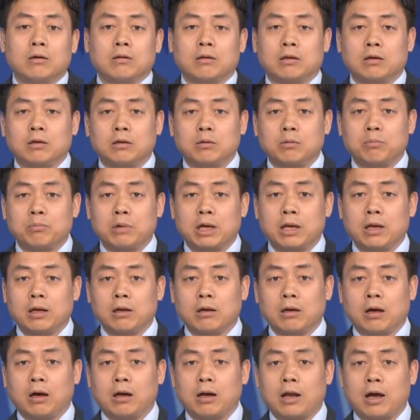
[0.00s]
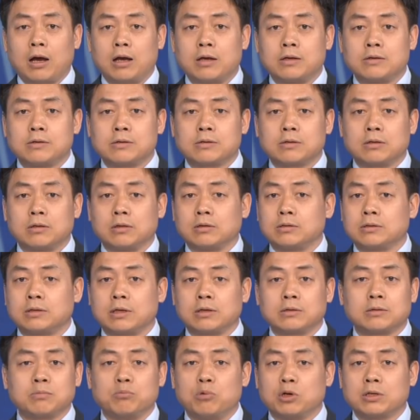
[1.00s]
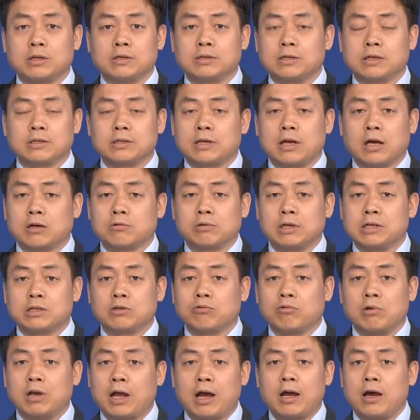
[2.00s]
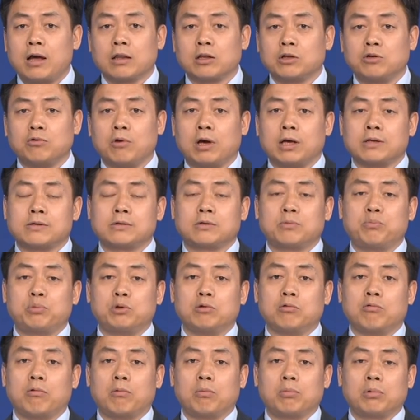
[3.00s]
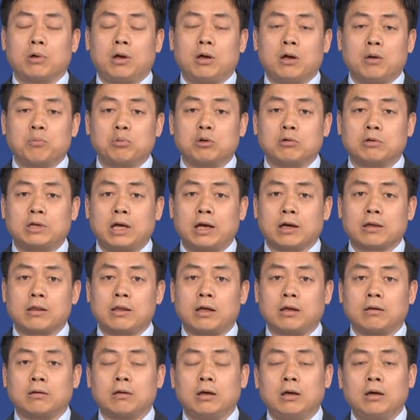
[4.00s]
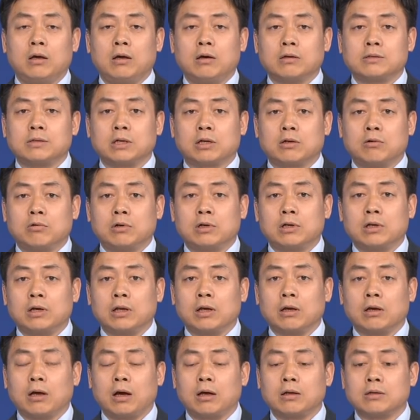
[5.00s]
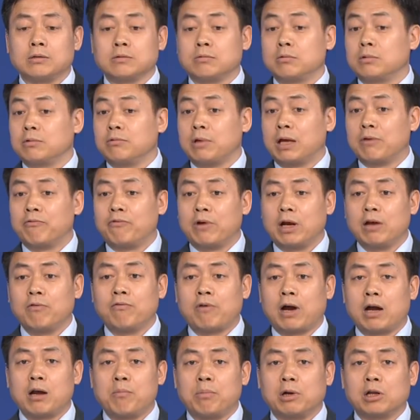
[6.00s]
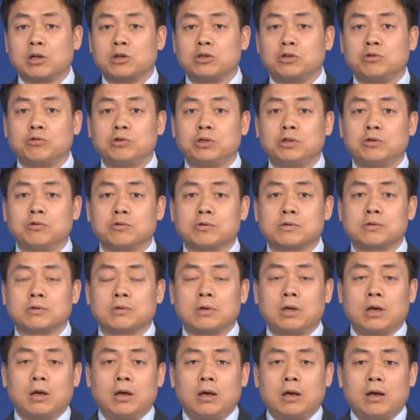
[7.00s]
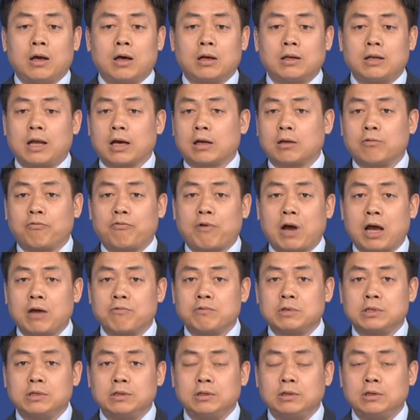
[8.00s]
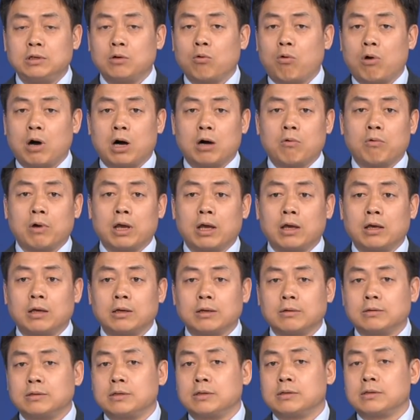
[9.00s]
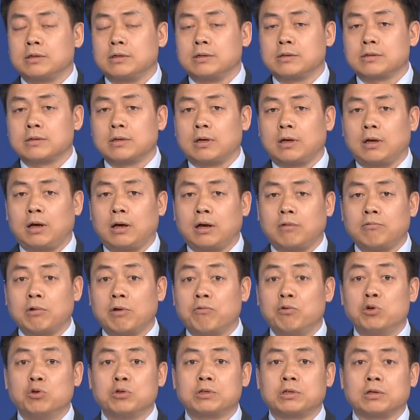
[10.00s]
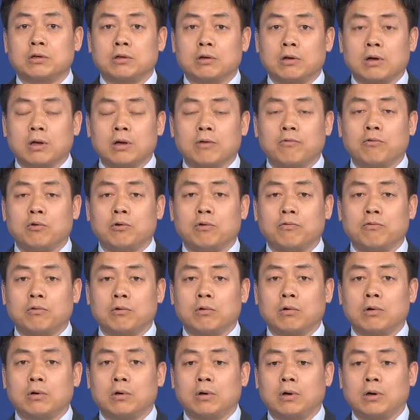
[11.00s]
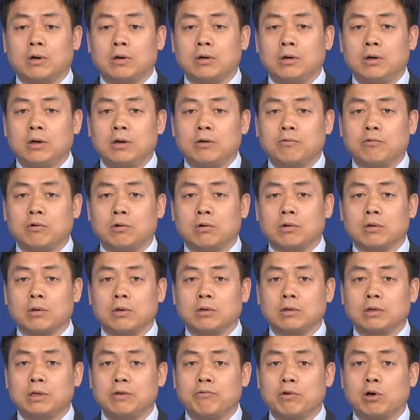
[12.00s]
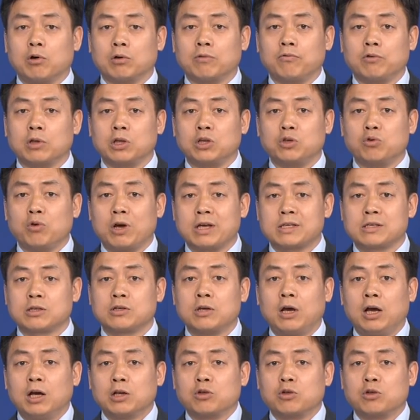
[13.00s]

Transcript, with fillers: The many alliances, more than 6 countries rely on the U.S. to protect them securely, and they're very worried about the dual use. Like the 5G, Huawei, this is revolutionary for difficult for the U.S.